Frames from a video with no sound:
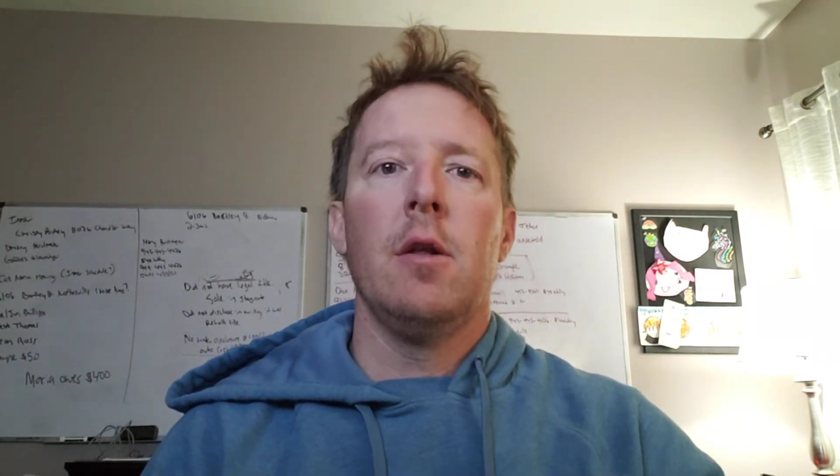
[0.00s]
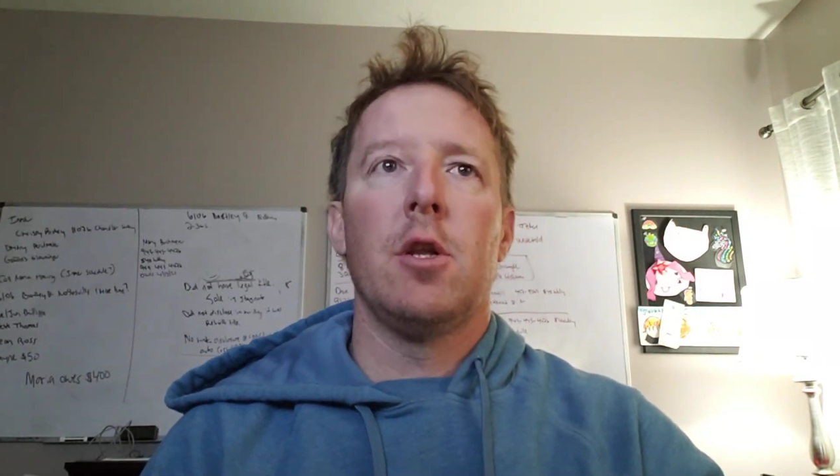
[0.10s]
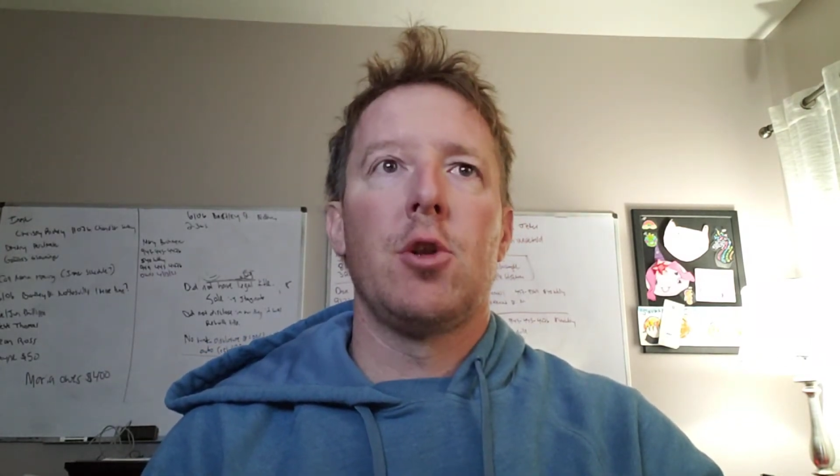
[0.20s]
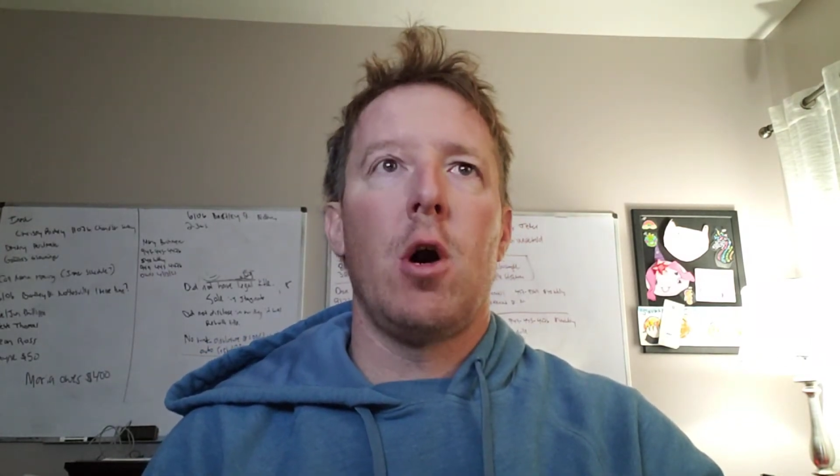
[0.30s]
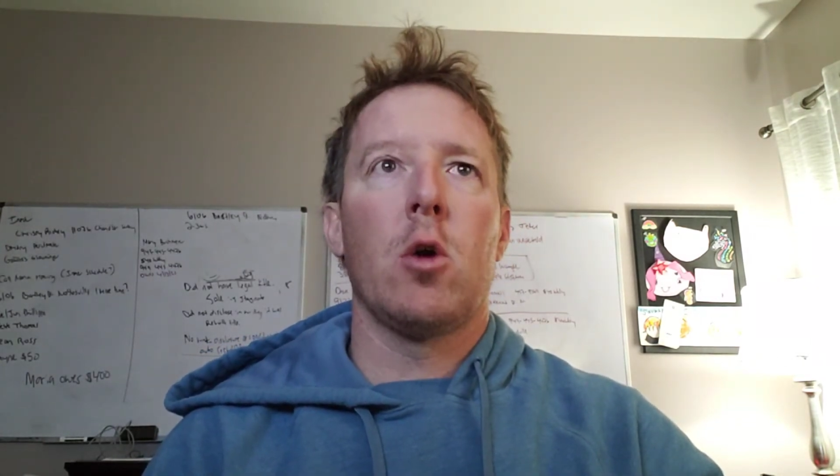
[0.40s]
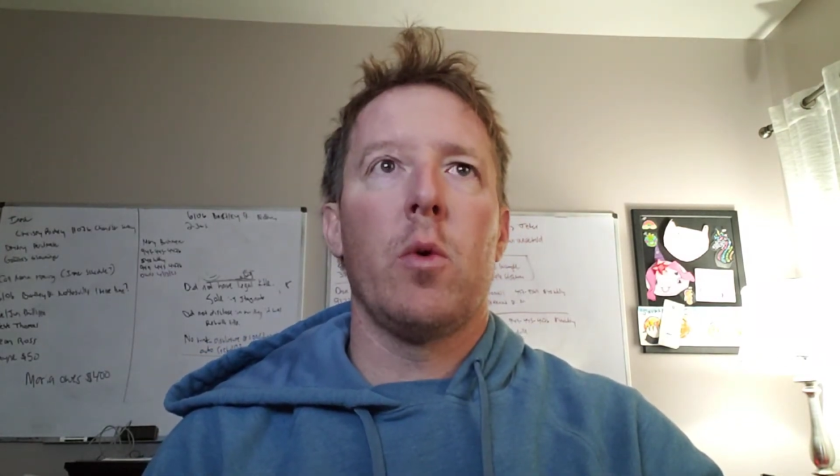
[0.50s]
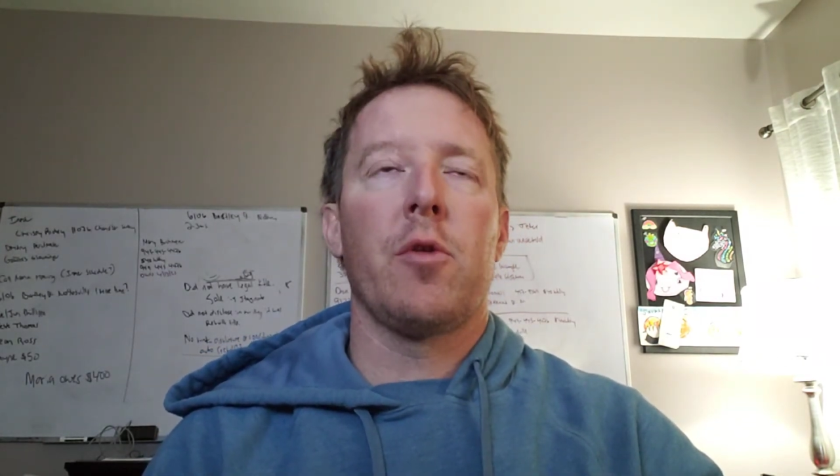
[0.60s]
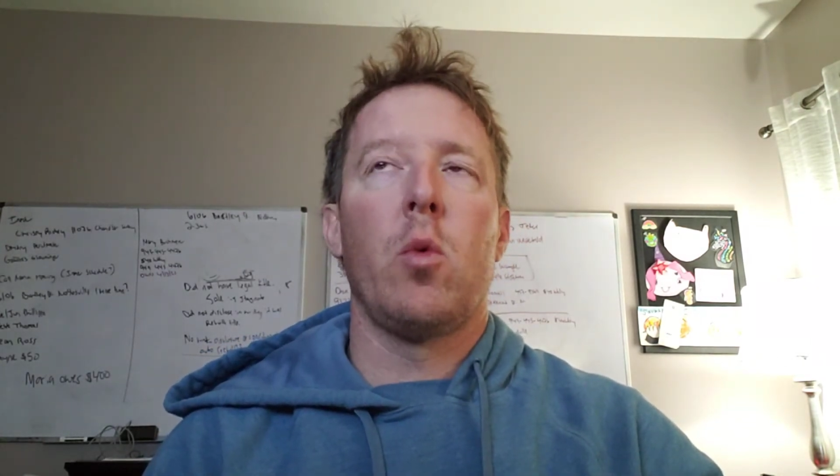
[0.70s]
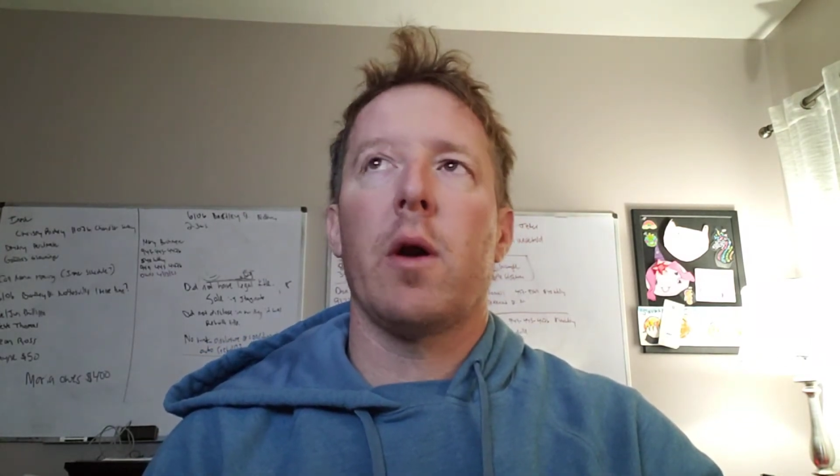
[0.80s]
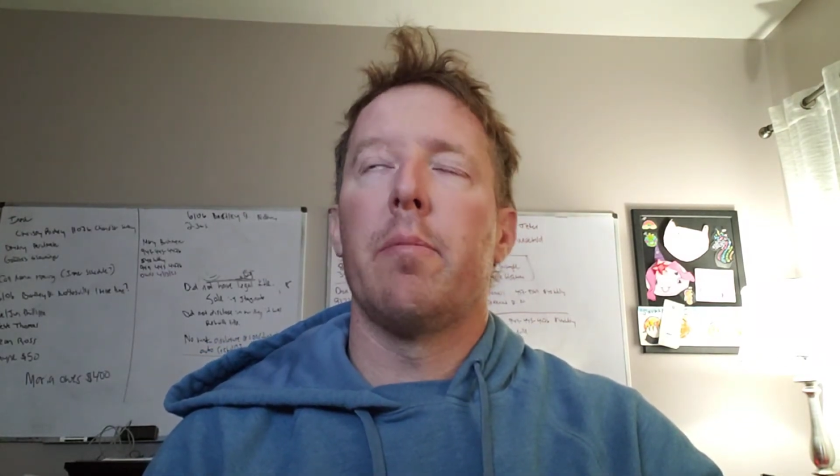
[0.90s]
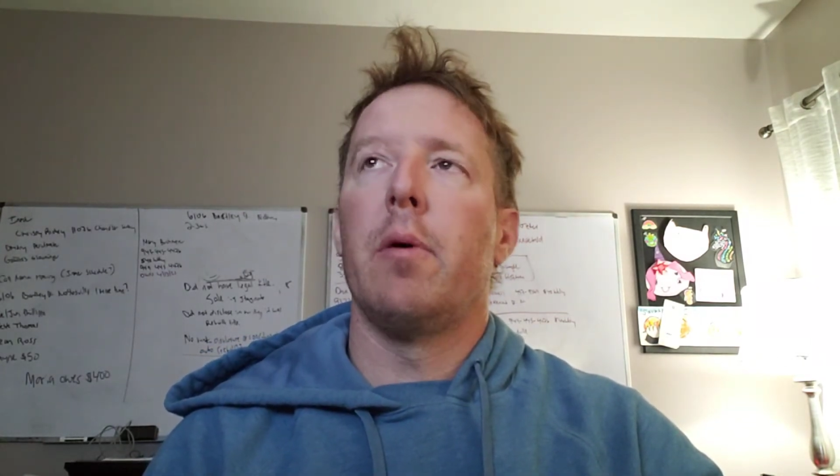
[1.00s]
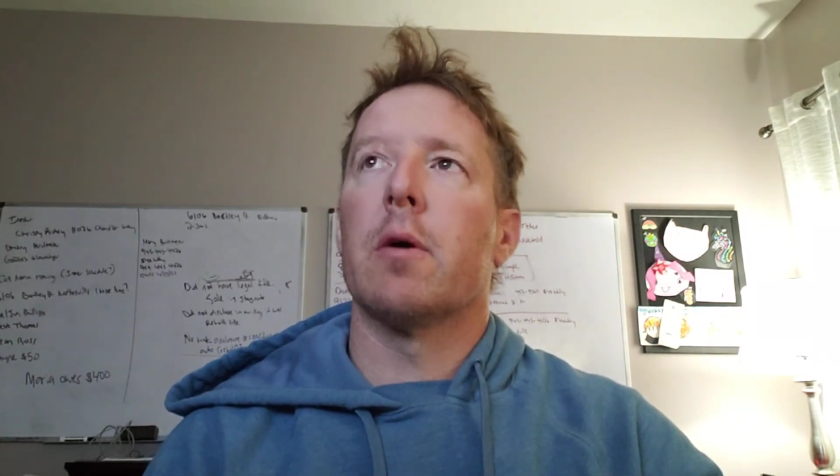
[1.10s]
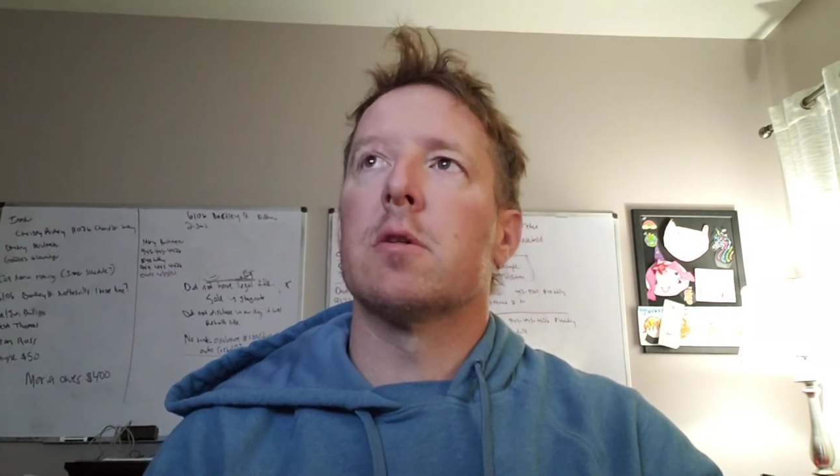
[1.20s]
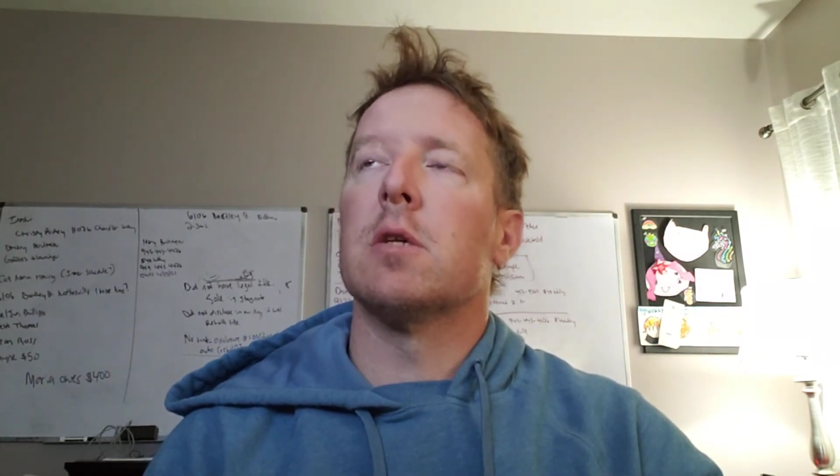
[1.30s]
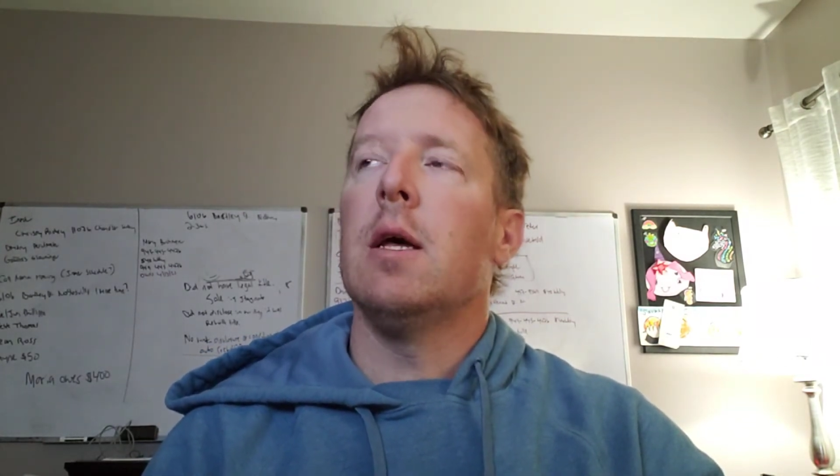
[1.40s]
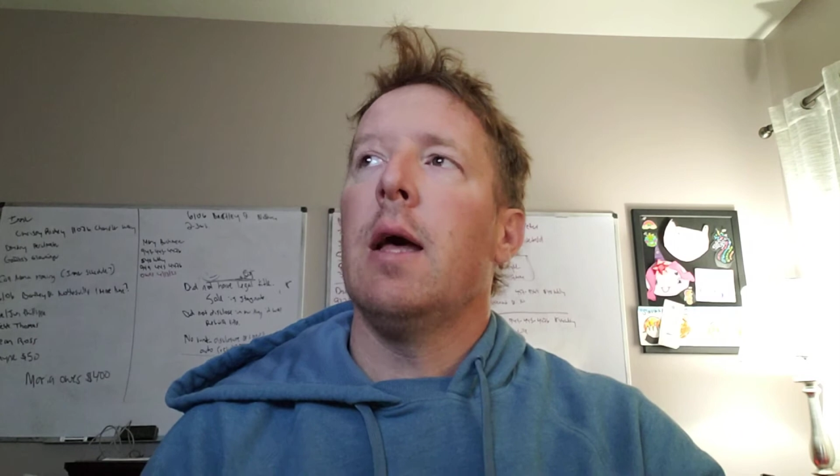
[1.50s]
to talk with QuickBooks,